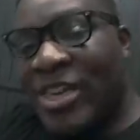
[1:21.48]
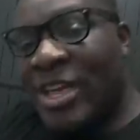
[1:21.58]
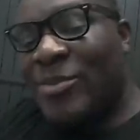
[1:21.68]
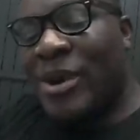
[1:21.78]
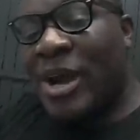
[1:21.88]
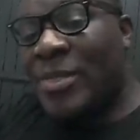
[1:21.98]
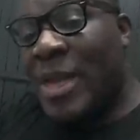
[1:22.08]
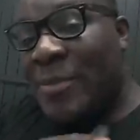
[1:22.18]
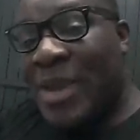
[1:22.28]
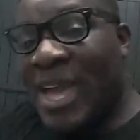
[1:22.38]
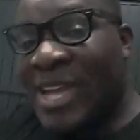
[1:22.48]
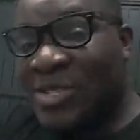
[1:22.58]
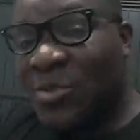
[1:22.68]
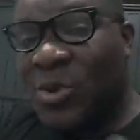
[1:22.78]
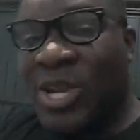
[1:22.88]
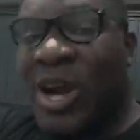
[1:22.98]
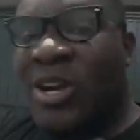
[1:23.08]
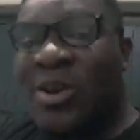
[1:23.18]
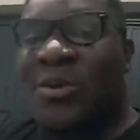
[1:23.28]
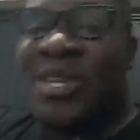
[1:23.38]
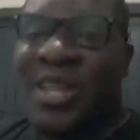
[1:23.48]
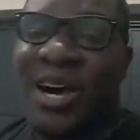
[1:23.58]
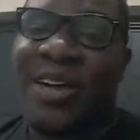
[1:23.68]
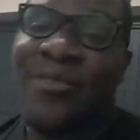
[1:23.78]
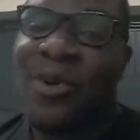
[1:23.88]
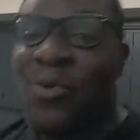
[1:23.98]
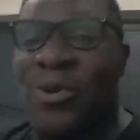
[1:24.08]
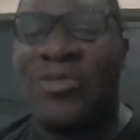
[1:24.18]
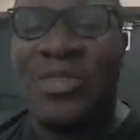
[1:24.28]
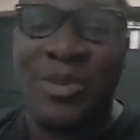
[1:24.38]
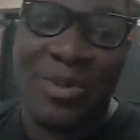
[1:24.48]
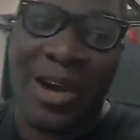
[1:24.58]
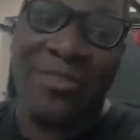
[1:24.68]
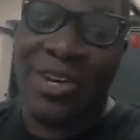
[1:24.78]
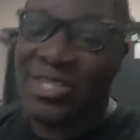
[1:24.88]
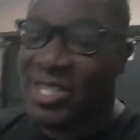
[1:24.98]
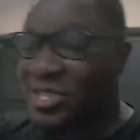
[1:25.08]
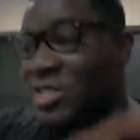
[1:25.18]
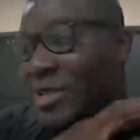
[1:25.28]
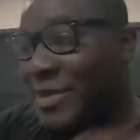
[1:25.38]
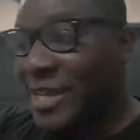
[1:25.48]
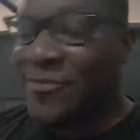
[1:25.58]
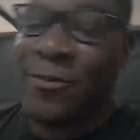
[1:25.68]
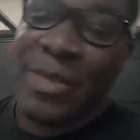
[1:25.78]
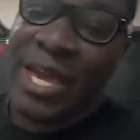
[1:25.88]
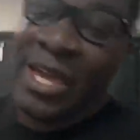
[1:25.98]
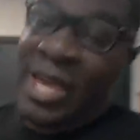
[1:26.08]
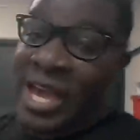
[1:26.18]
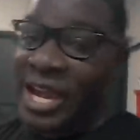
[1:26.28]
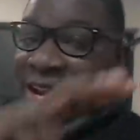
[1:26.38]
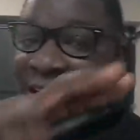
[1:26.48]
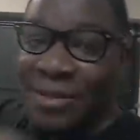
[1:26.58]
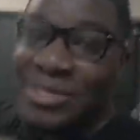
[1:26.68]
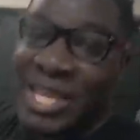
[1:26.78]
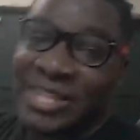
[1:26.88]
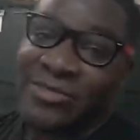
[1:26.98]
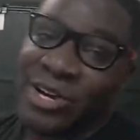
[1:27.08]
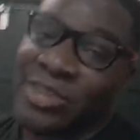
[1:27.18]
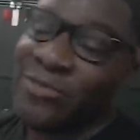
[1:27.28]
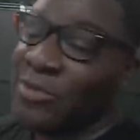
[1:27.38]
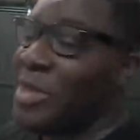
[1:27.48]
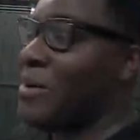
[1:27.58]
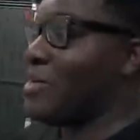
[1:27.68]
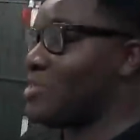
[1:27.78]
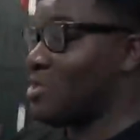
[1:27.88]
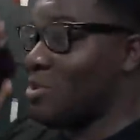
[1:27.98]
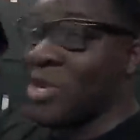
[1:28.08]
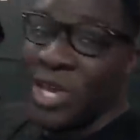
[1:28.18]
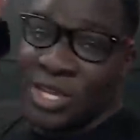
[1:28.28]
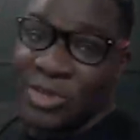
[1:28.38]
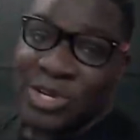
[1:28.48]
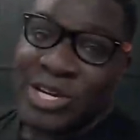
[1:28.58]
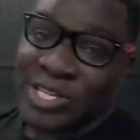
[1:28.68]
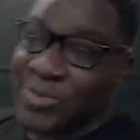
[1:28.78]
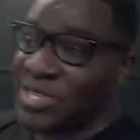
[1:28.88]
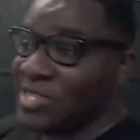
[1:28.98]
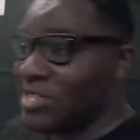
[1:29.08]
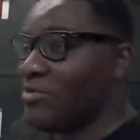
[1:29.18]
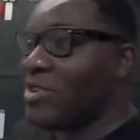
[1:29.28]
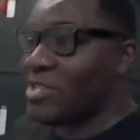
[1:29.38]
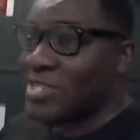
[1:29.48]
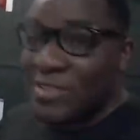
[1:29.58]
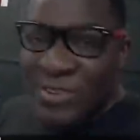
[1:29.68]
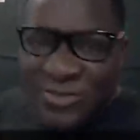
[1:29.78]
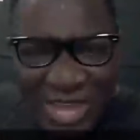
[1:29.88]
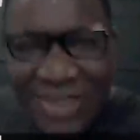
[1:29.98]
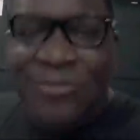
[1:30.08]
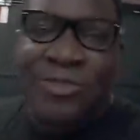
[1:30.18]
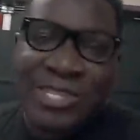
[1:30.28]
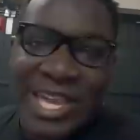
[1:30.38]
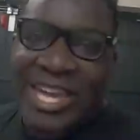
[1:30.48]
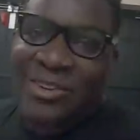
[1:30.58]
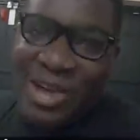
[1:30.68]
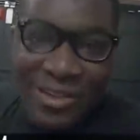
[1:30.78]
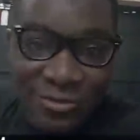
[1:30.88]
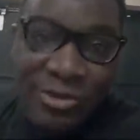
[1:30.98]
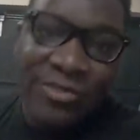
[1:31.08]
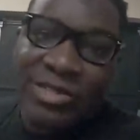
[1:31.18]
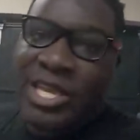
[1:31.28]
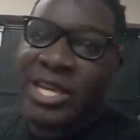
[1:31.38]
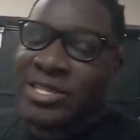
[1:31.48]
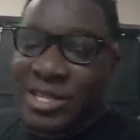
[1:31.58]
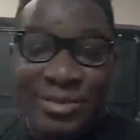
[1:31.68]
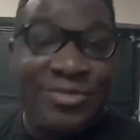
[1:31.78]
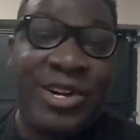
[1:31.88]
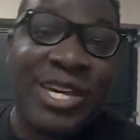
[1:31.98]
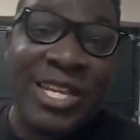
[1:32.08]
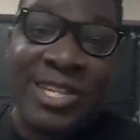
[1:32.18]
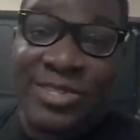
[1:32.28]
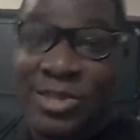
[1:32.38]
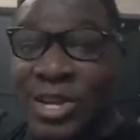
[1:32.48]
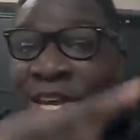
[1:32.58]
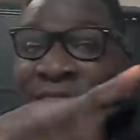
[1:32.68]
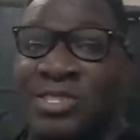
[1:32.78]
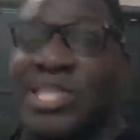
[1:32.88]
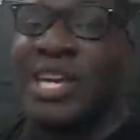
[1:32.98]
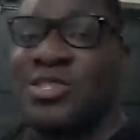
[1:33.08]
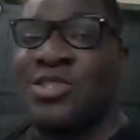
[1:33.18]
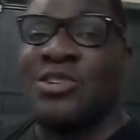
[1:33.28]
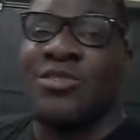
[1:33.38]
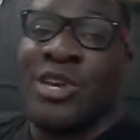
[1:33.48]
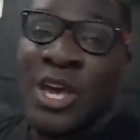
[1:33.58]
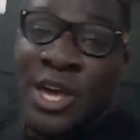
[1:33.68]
their page, we are going live with the Dubai vlogs and it's going to be lit from there. And I am daily vlogging from now on, so you're going to expect to see vlogs near enough every day or every other day. It's going to be fucking lit, so stay tuned.